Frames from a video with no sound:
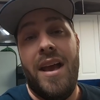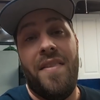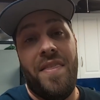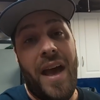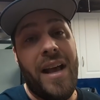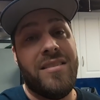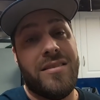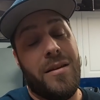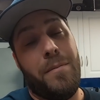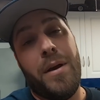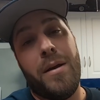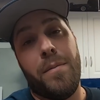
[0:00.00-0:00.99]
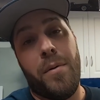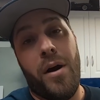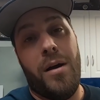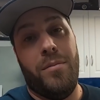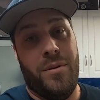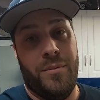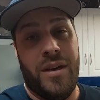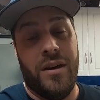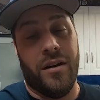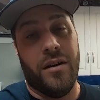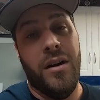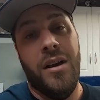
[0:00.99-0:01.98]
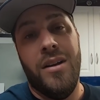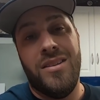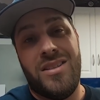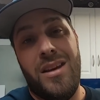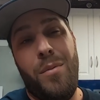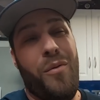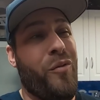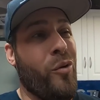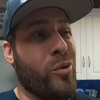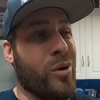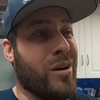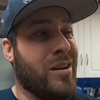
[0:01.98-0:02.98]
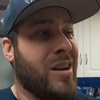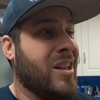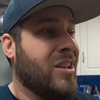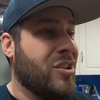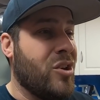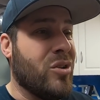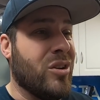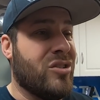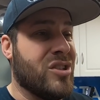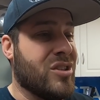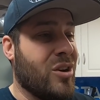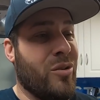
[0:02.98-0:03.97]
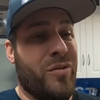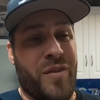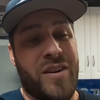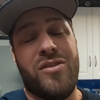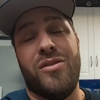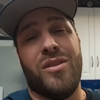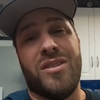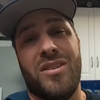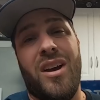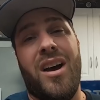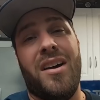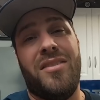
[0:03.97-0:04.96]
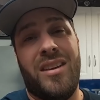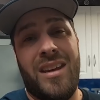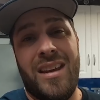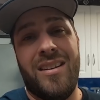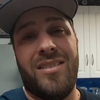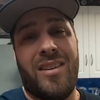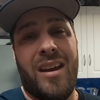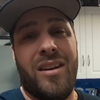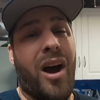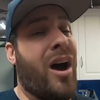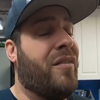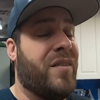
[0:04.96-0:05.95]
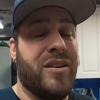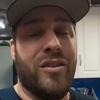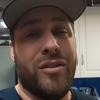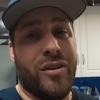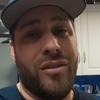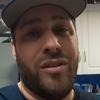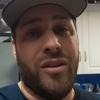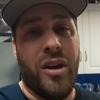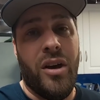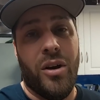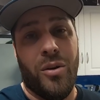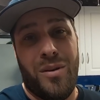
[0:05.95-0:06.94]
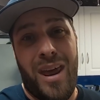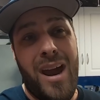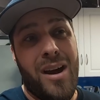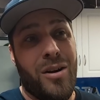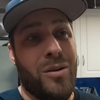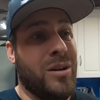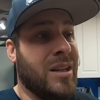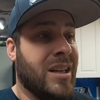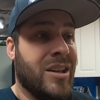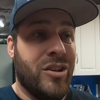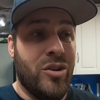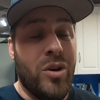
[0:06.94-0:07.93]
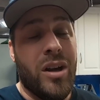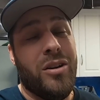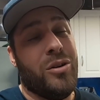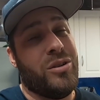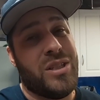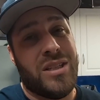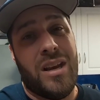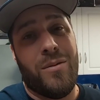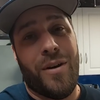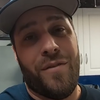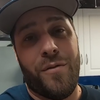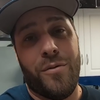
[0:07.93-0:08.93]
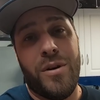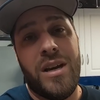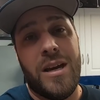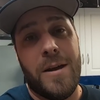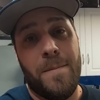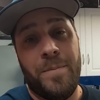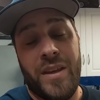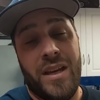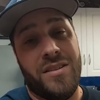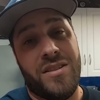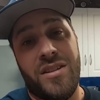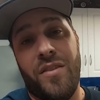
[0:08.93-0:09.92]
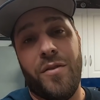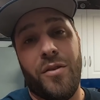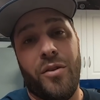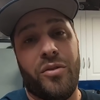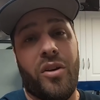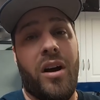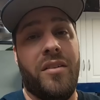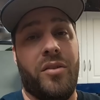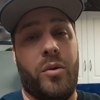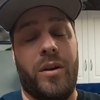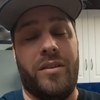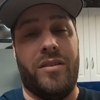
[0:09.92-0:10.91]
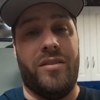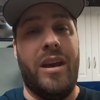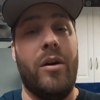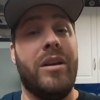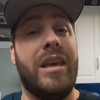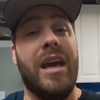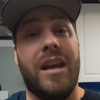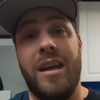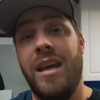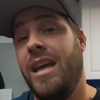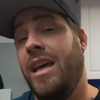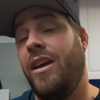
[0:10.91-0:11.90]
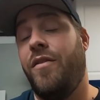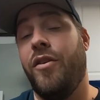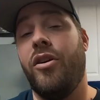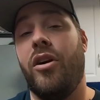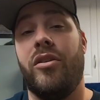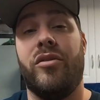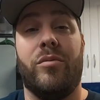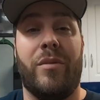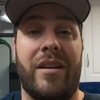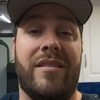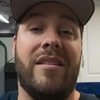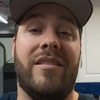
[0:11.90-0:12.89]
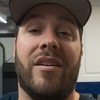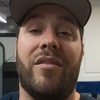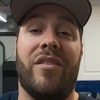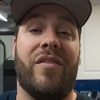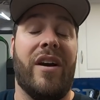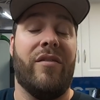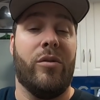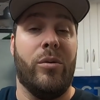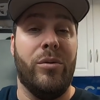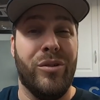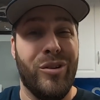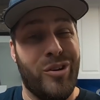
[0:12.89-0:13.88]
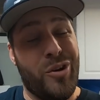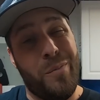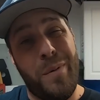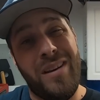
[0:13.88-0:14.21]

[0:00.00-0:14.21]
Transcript: And that's the big problem here. See, before, you can just go fix your exhaust and get it signed off and you're good to go. Now, you gotta go to state referee and suffer those consequences. Now again, if your car's from nineteen seventy-five or older, you're